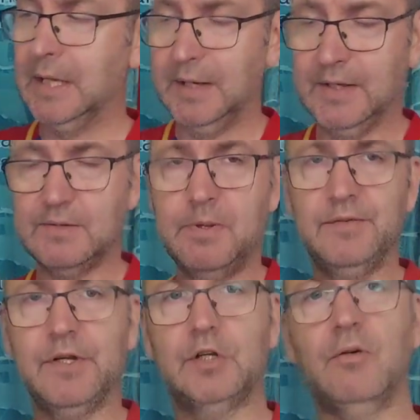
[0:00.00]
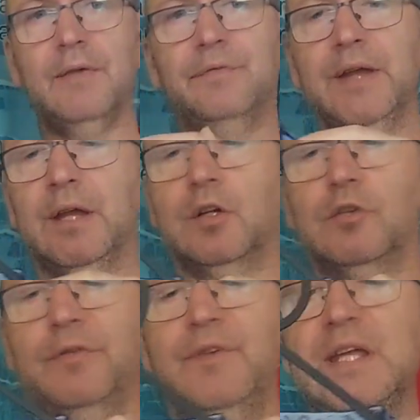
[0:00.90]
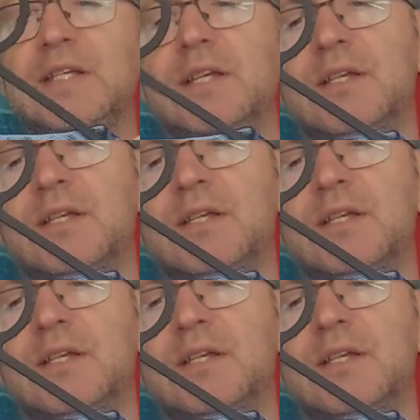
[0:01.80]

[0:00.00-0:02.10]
and there's a bit of a graffiti